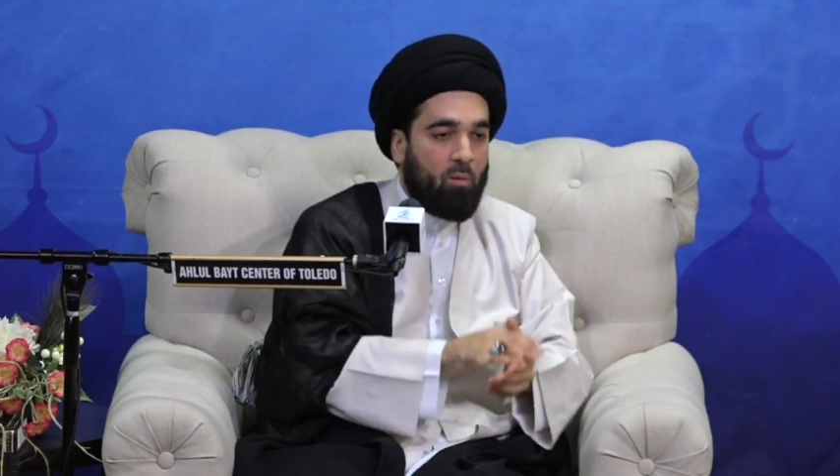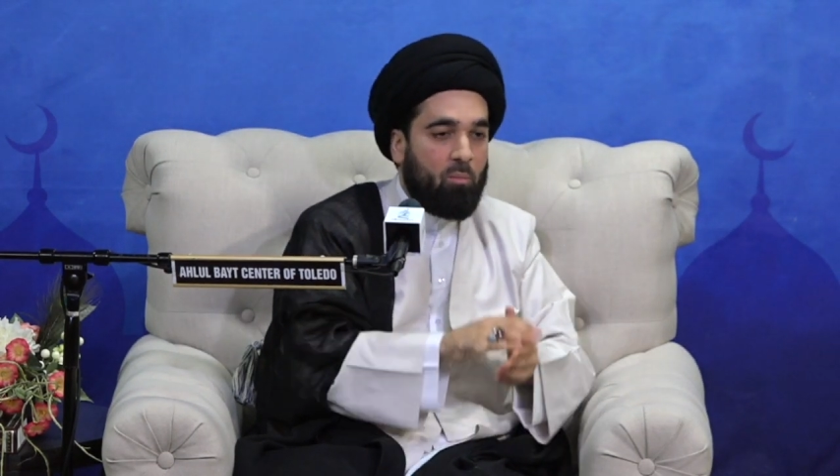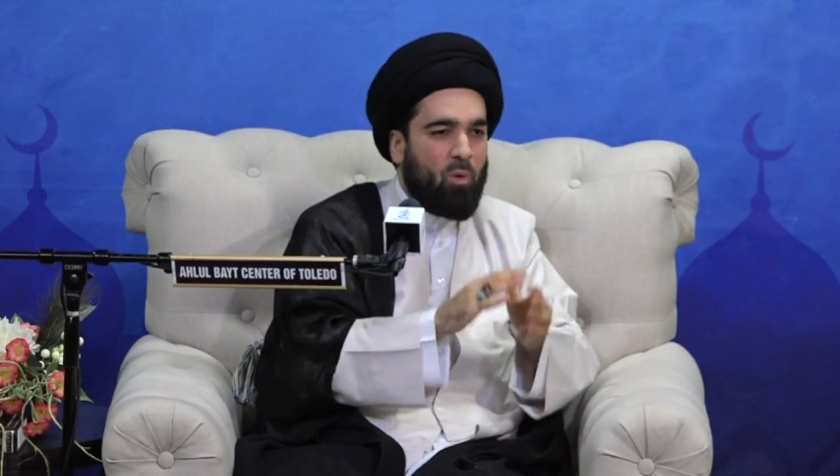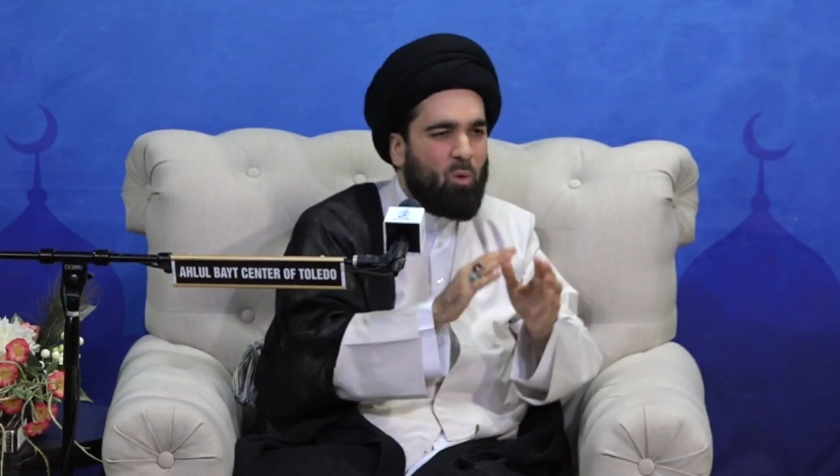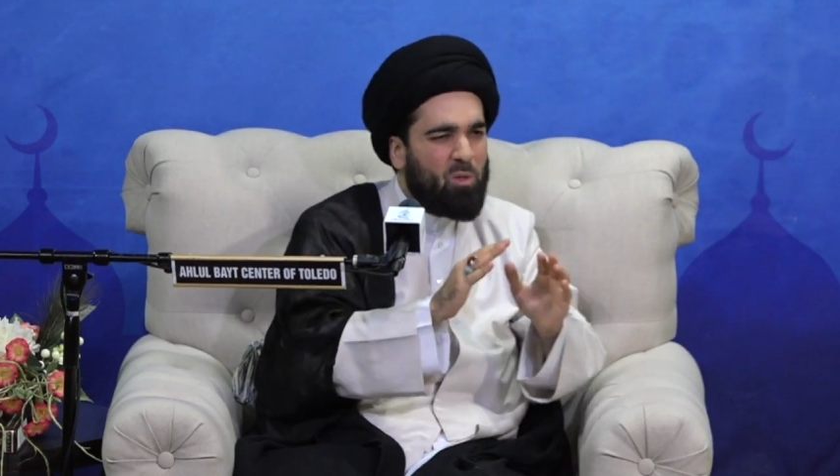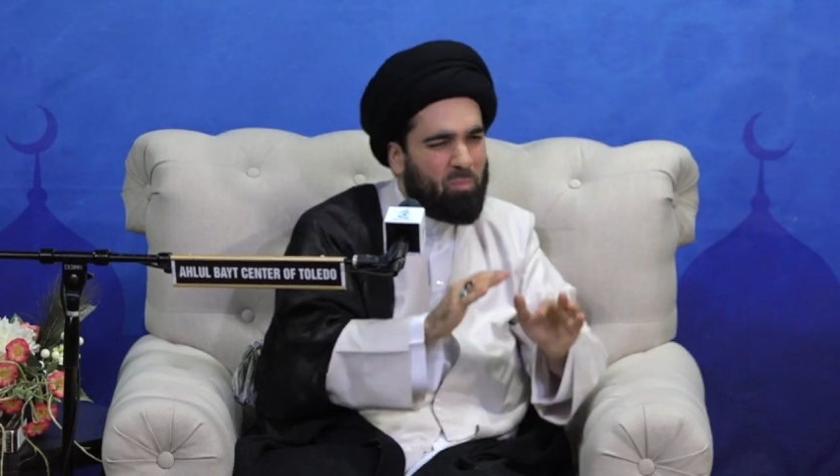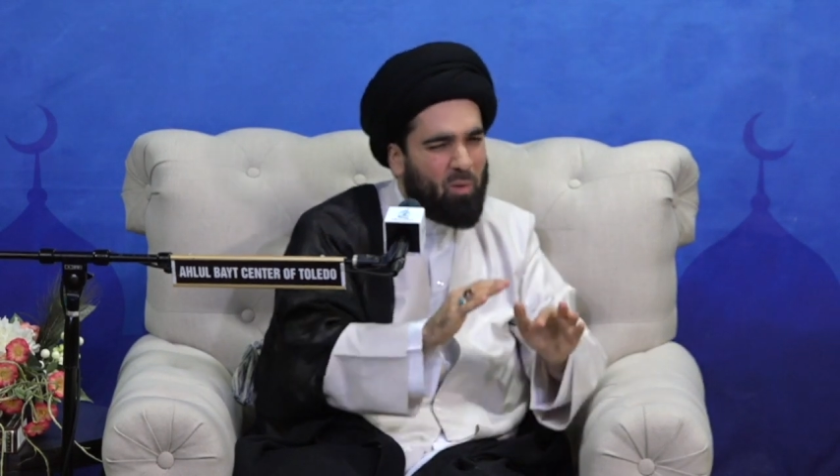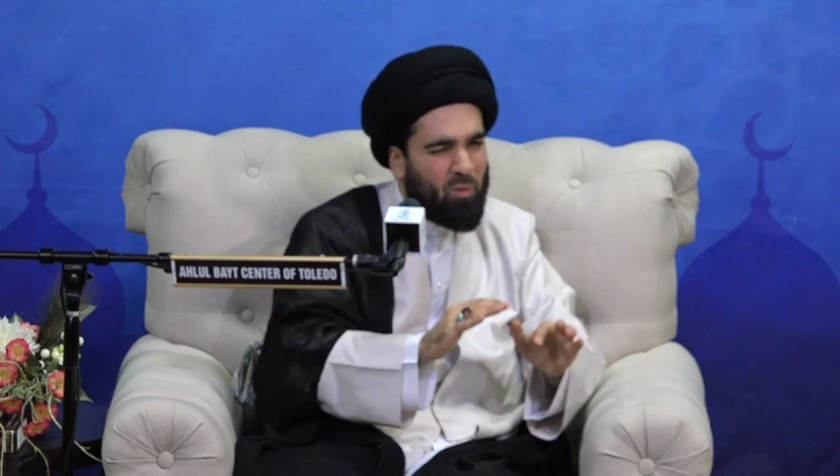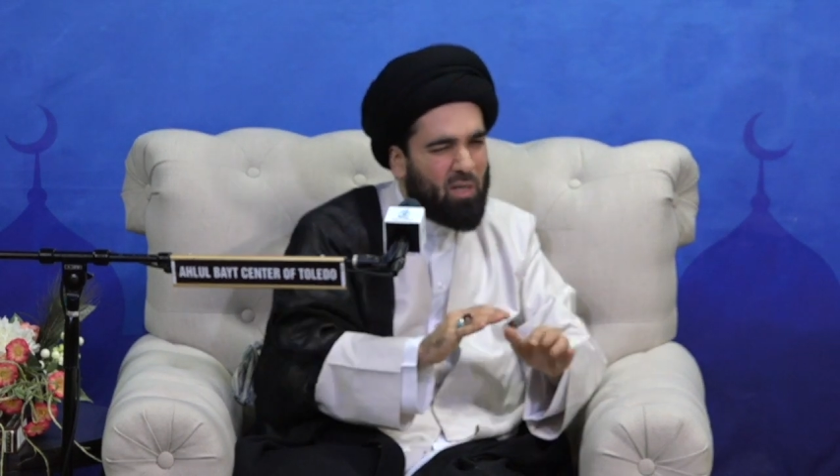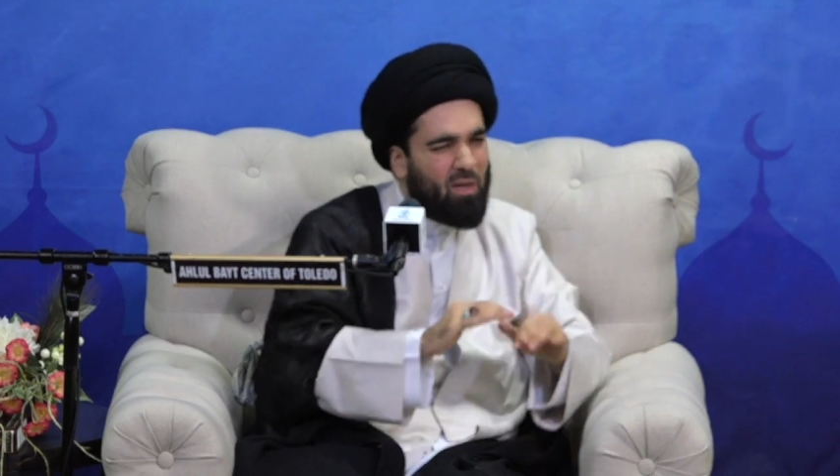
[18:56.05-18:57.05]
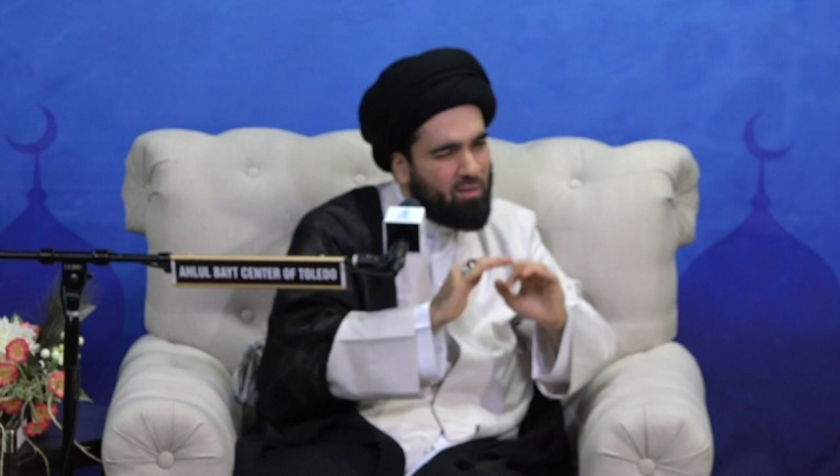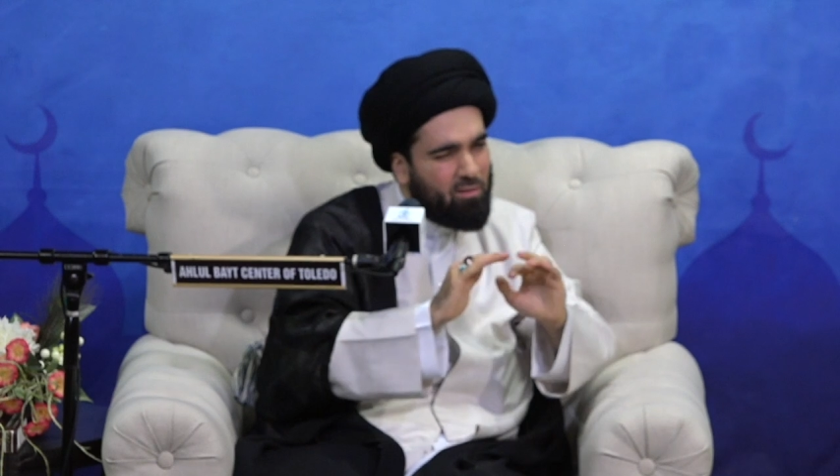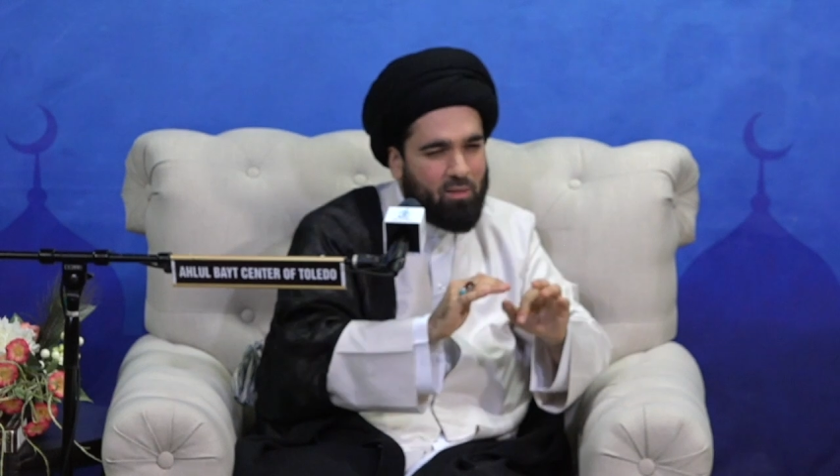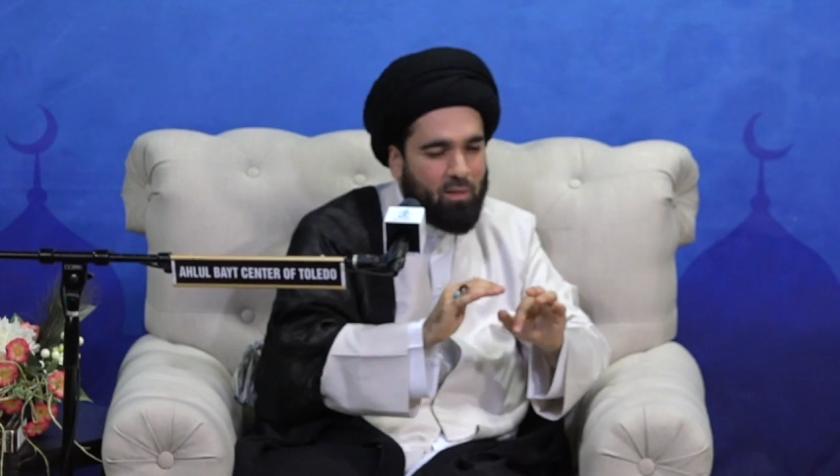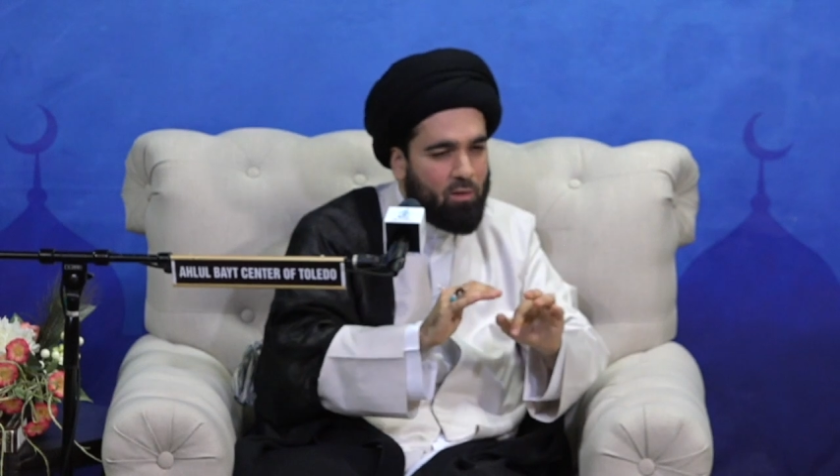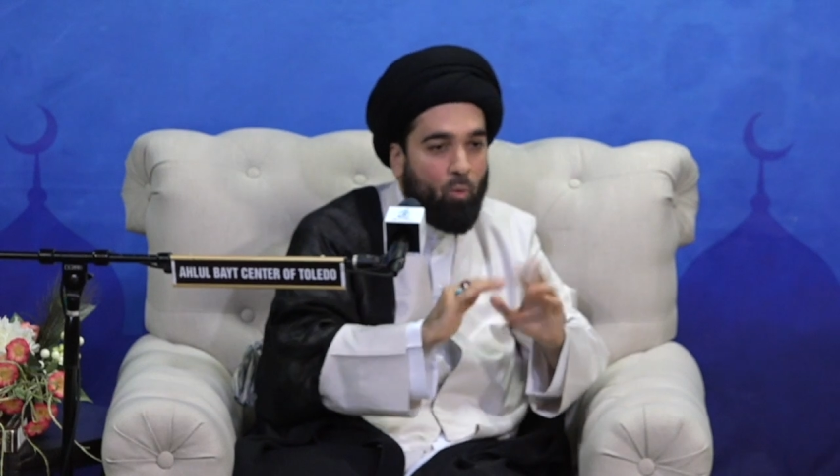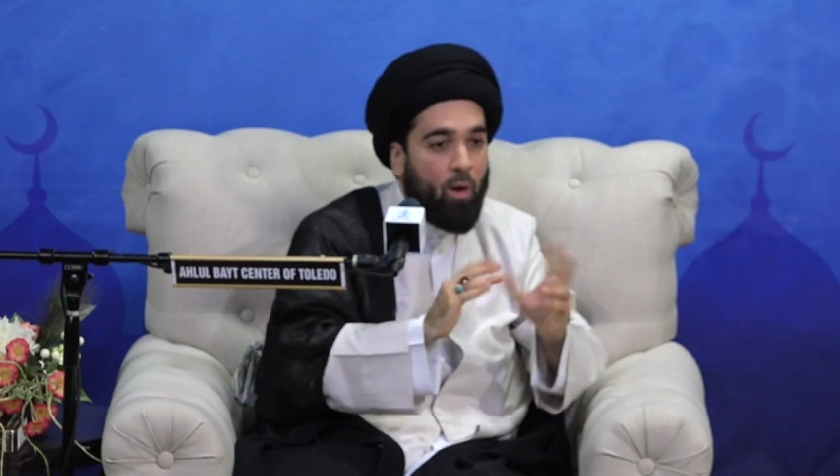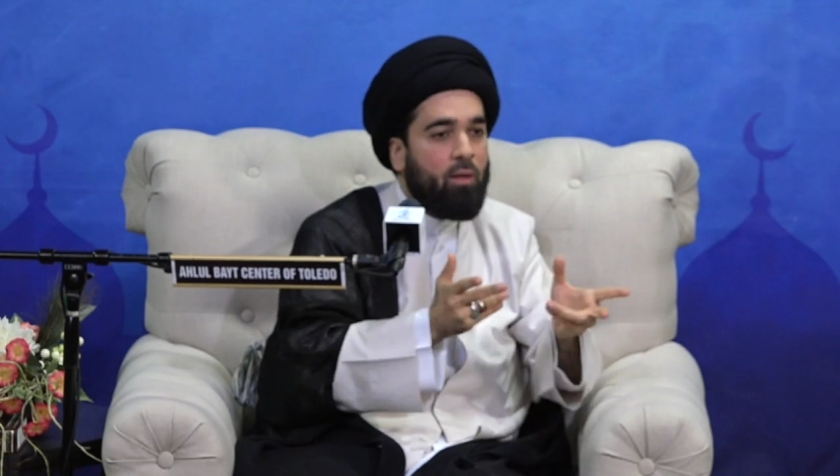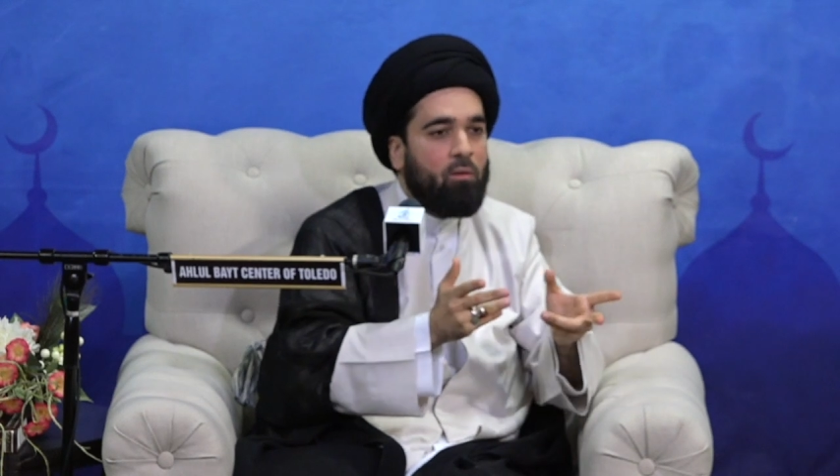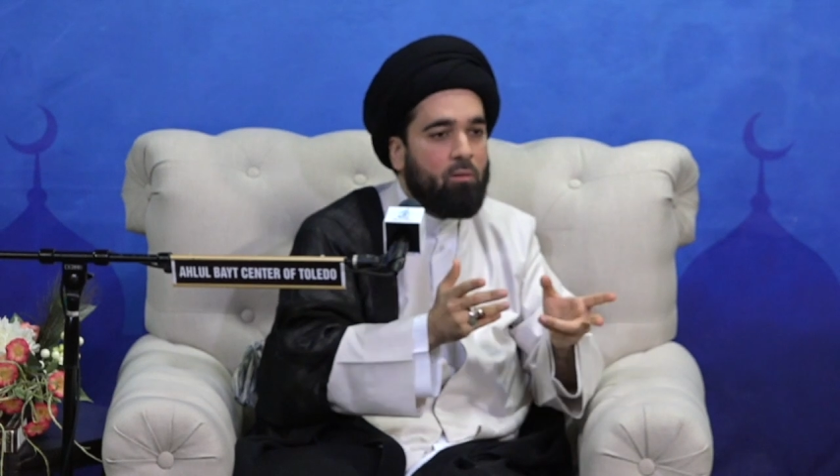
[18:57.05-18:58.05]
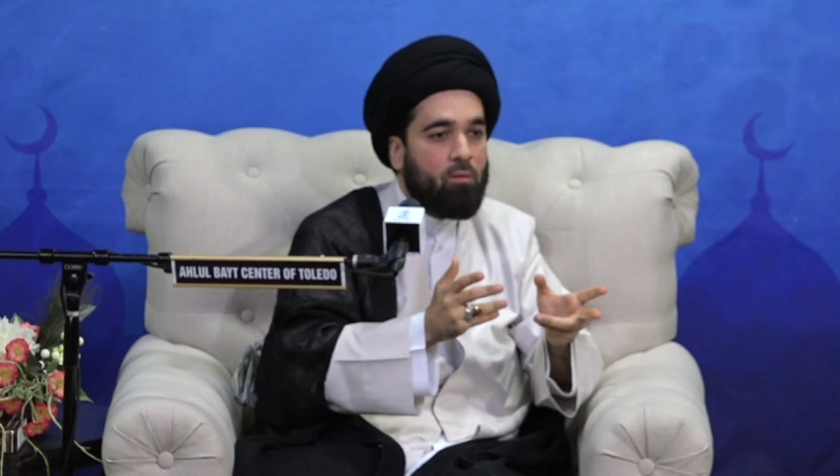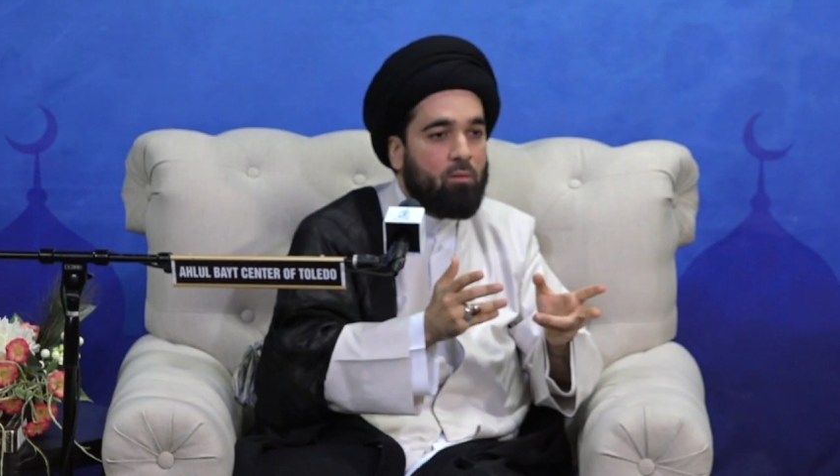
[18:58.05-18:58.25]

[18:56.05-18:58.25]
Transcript: Postpone it until when?